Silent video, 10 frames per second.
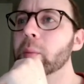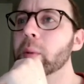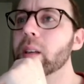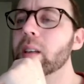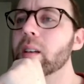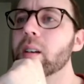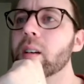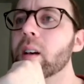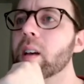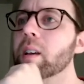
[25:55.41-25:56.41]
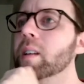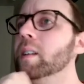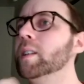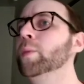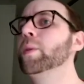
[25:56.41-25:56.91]
But here
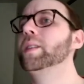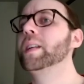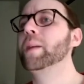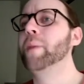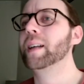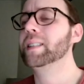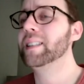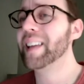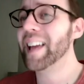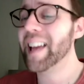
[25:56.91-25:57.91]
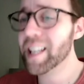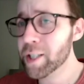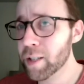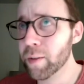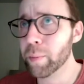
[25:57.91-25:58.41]
you bring the knight back to the edge
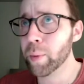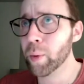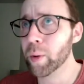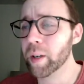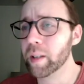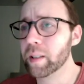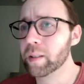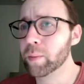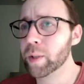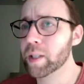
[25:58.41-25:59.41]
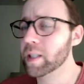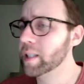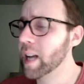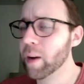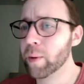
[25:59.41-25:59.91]
of the board, which is
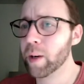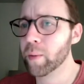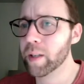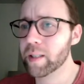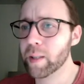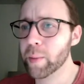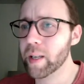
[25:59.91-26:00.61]
not where it wants to be.